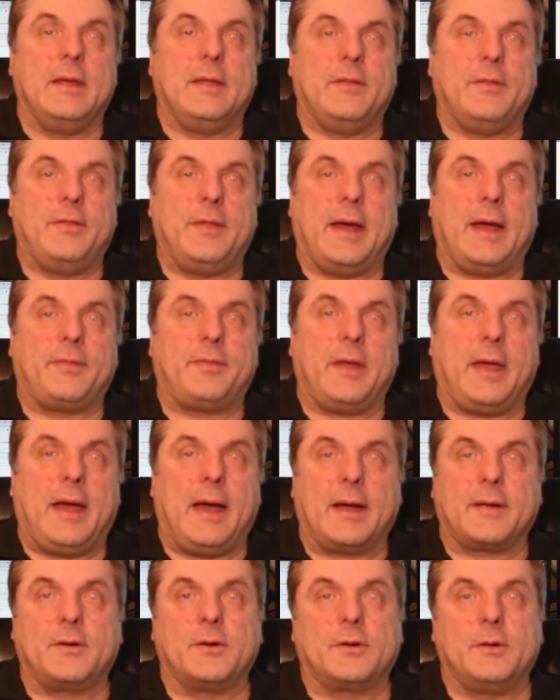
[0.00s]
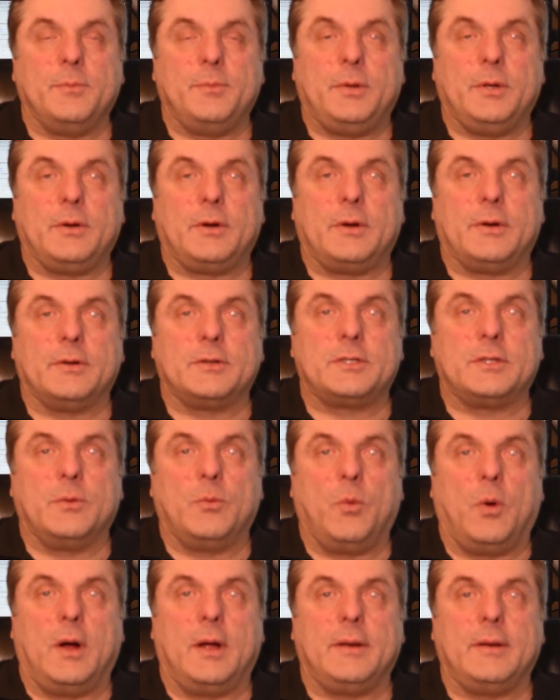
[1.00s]
that the hacker computer is the
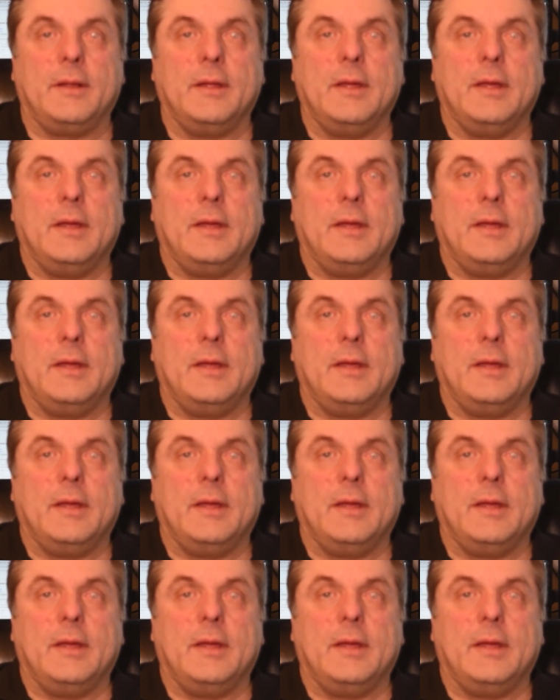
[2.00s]
one